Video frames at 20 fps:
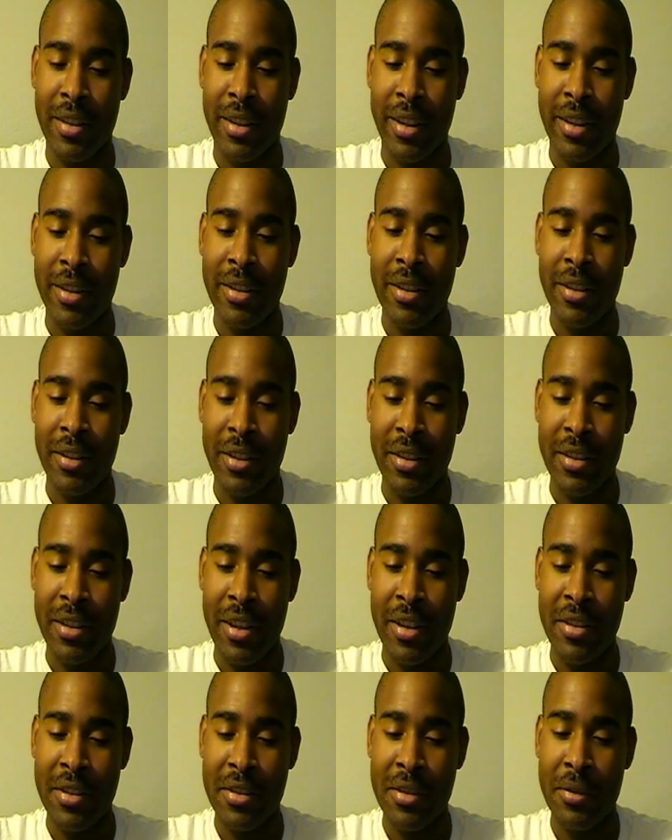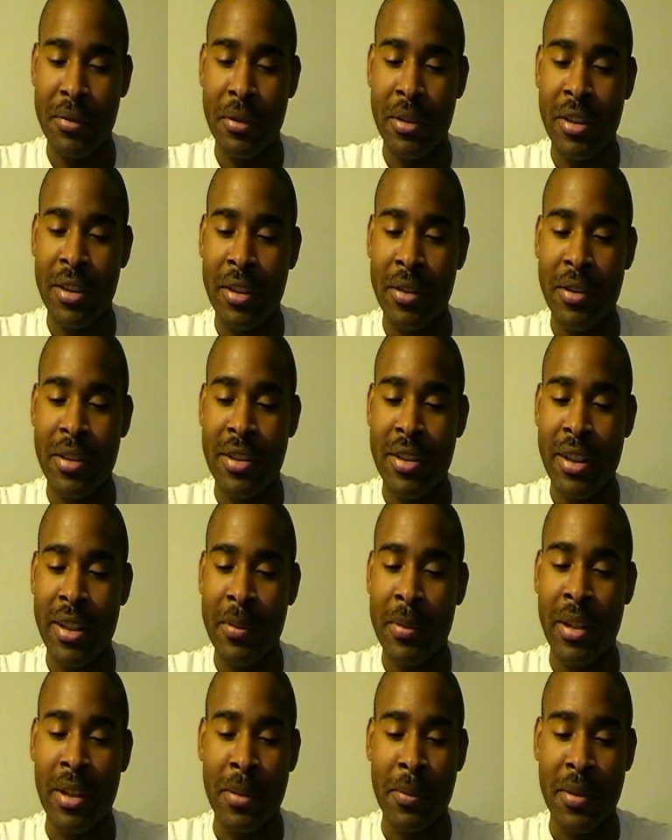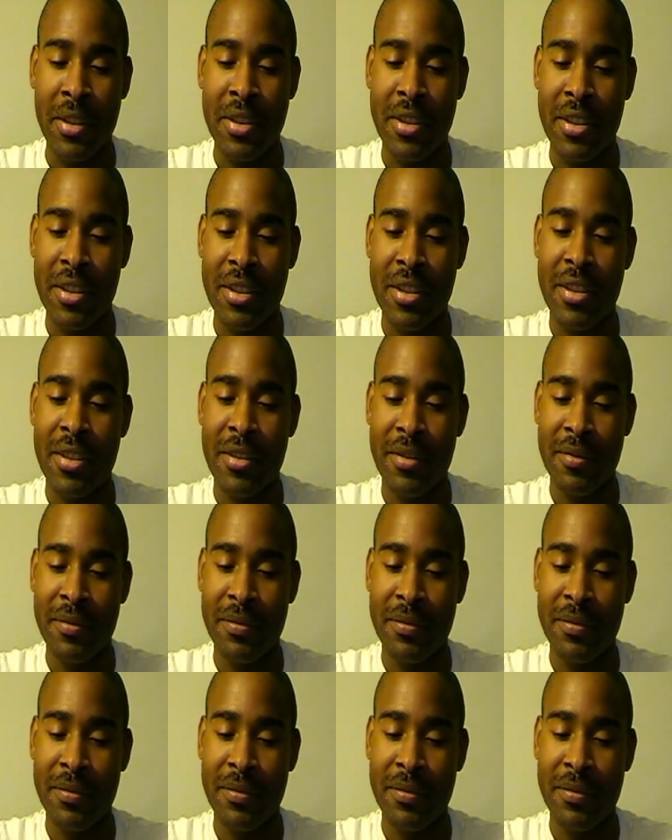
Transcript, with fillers: I don't know. I just don't really know what to say about him. He's just